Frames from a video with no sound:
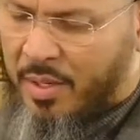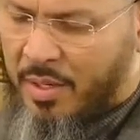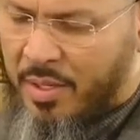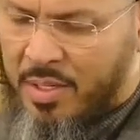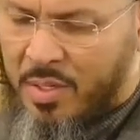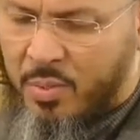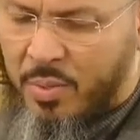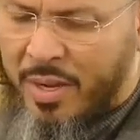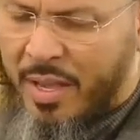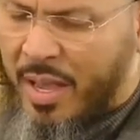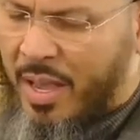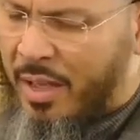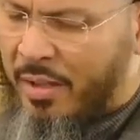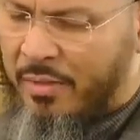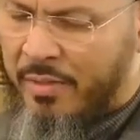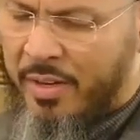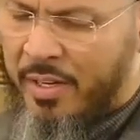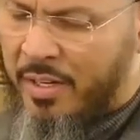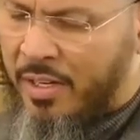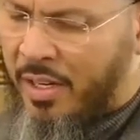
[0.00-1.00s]
Because where
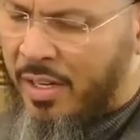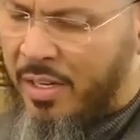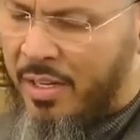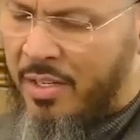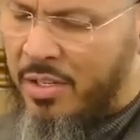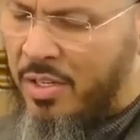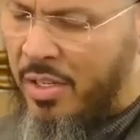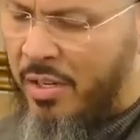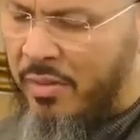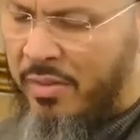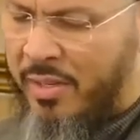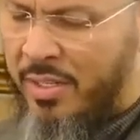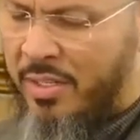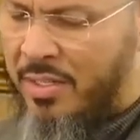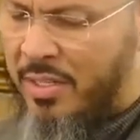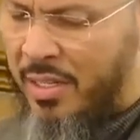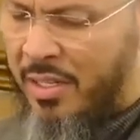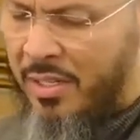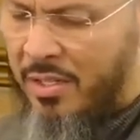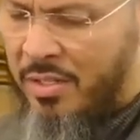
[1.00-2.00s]
every knowledge, every
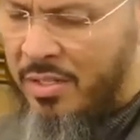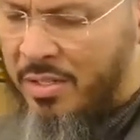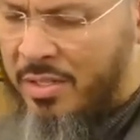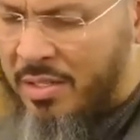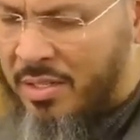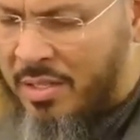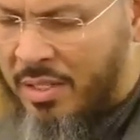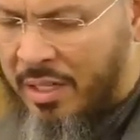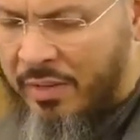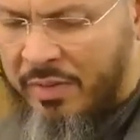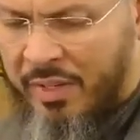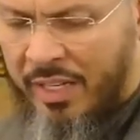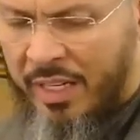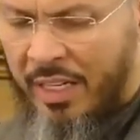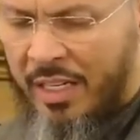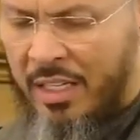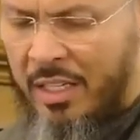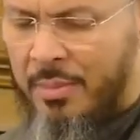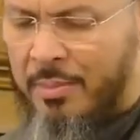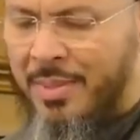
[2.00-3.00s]
intelligence, and
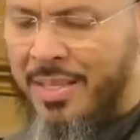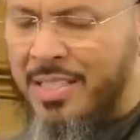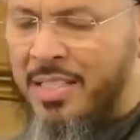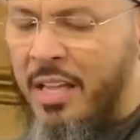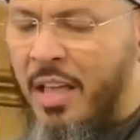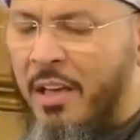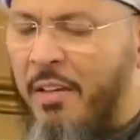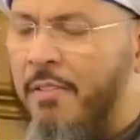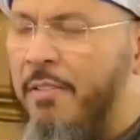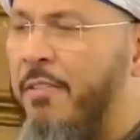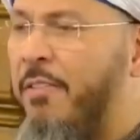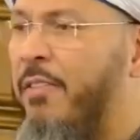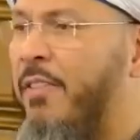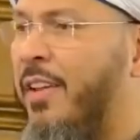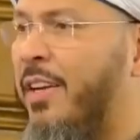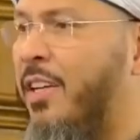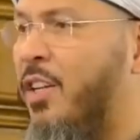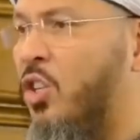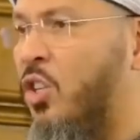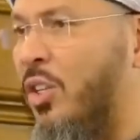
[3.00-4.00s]
every ilm is
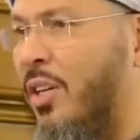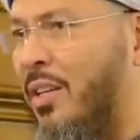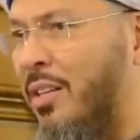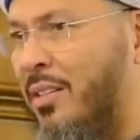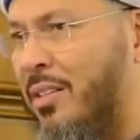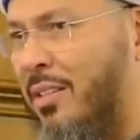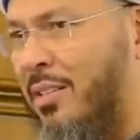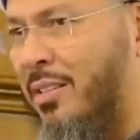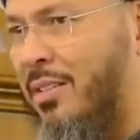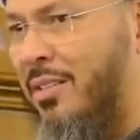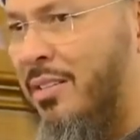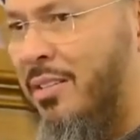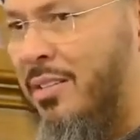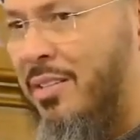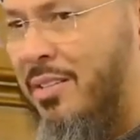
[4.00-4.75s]
finishing,